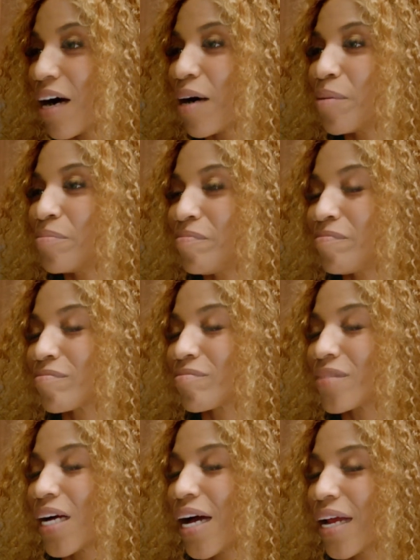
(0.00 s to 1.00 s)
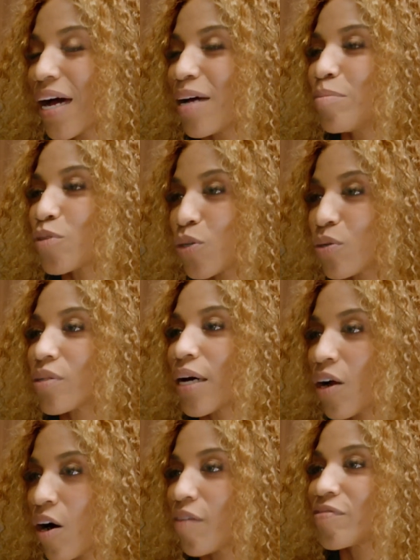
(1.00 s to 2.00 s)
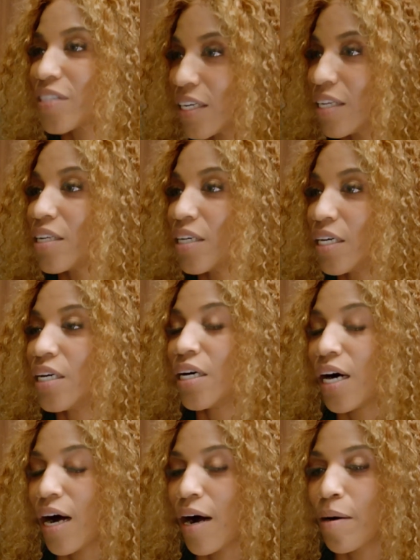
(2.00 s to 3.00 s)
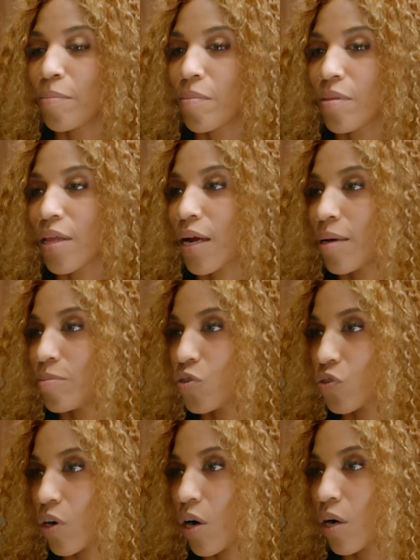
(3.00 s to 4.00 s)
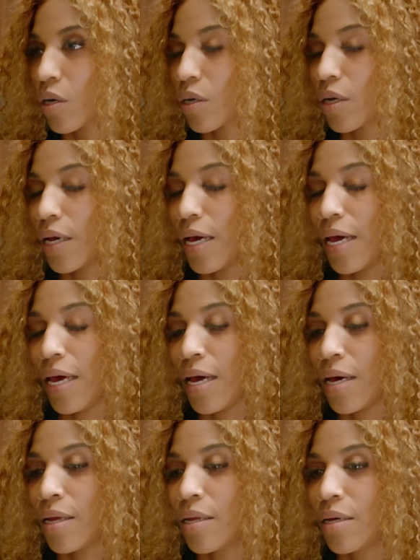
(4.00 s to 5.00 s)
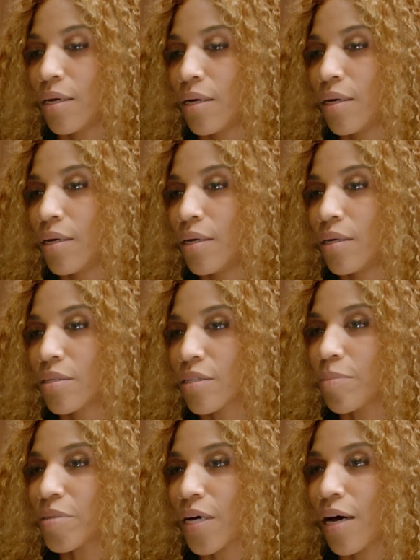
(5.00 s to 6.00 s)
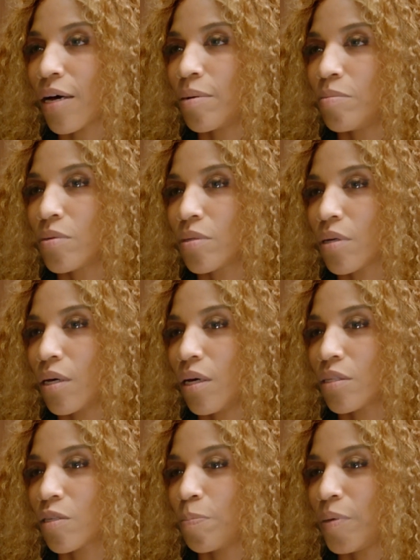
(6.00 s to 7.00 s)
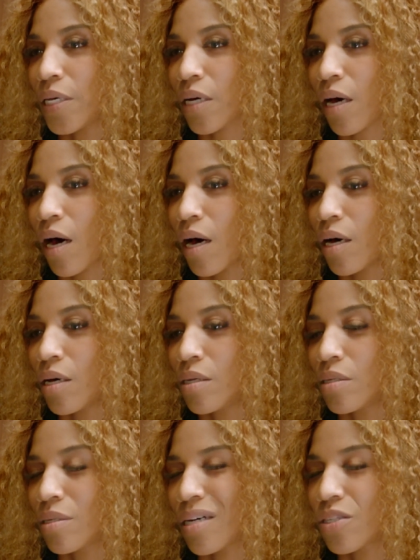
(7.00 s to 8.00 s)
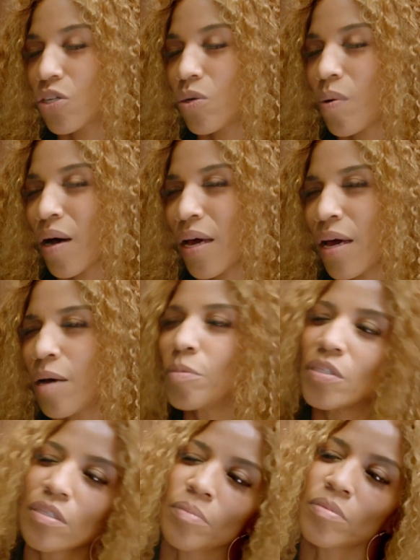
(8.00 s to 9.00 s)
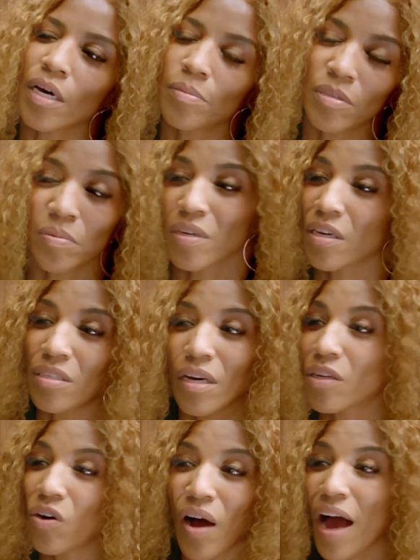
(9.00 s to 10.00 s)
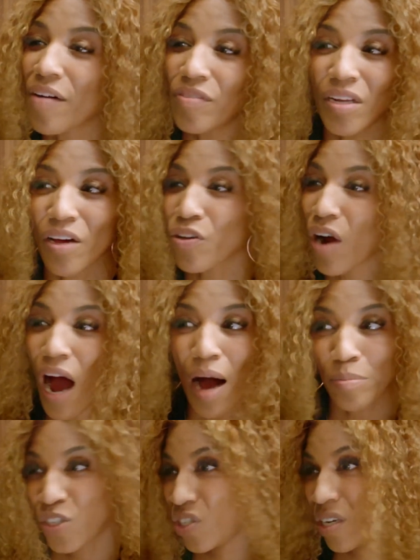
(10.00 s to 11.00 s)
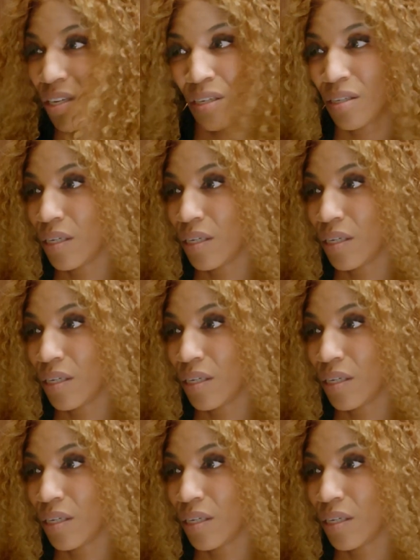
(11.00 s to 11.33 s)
And I am told that often. That I'm strong. And sometimes it's because that's who I am. And sometimes it's because I don't have another option.